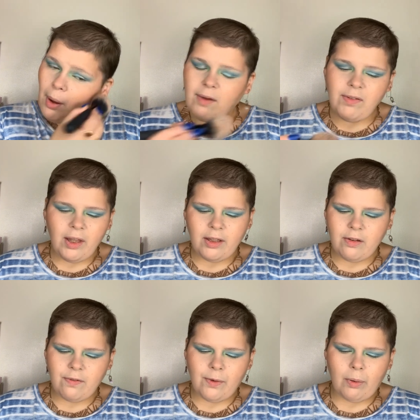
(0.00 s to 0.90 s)
I feel like
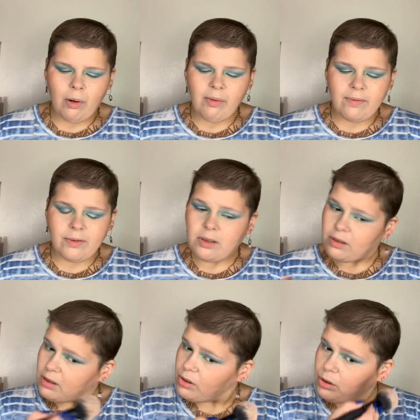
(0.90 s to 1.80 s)
the photo
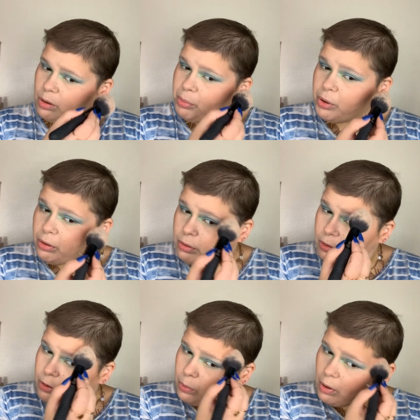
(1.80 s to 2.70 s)
references she
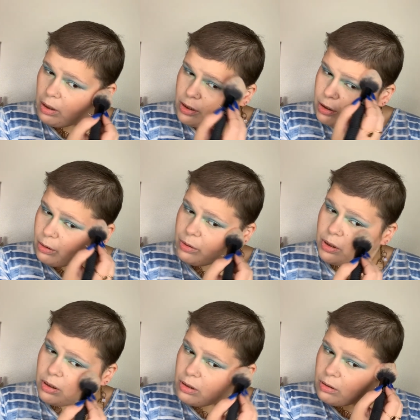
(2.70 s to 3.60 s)
pulled were also
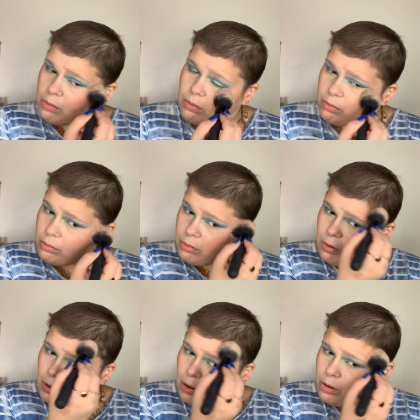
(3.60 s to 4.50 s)
just
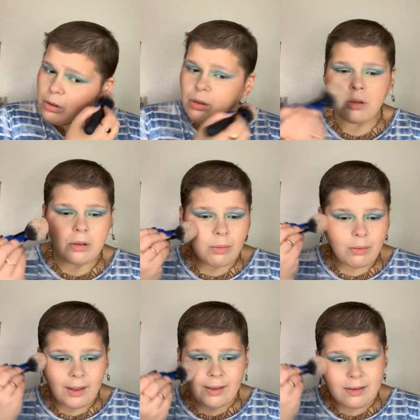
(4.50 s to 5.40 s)
so
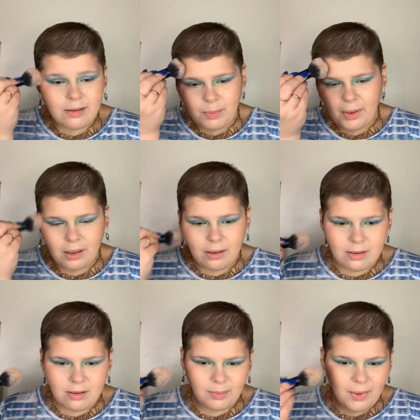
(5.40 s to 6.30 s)
nice
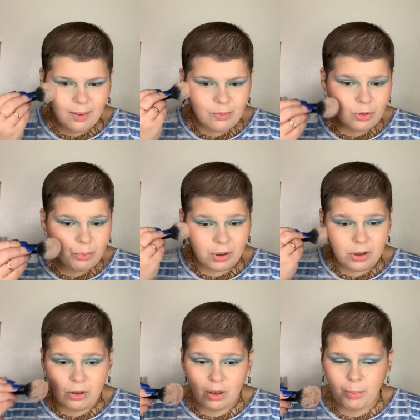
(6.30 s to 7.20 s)
because sometimes with
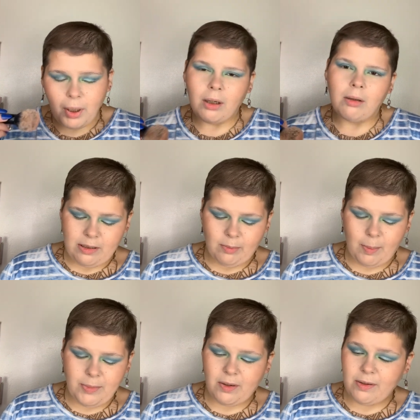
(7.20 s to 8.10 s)
blush draping,
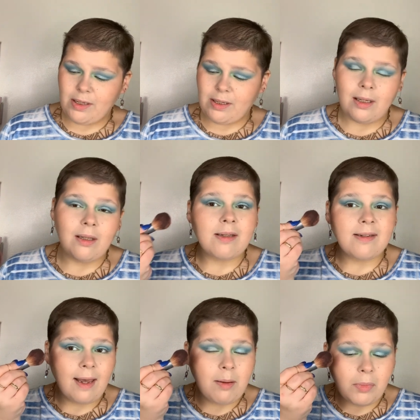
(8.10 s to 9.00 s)
sometimes I'll see the
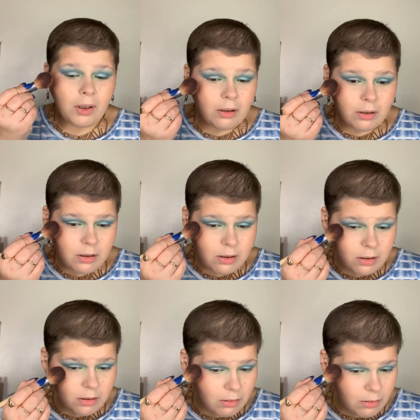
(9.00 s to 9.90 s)
same
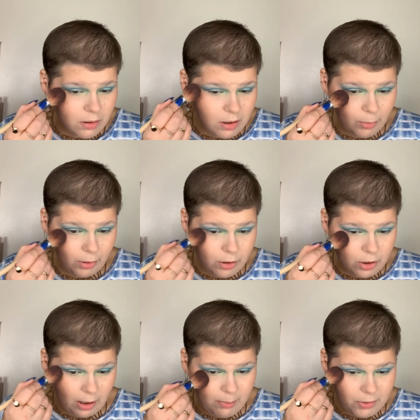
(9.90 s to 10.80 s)
looks or similar
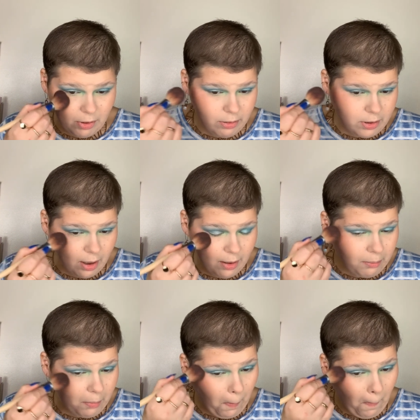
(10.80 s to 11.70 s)
shapes all the time.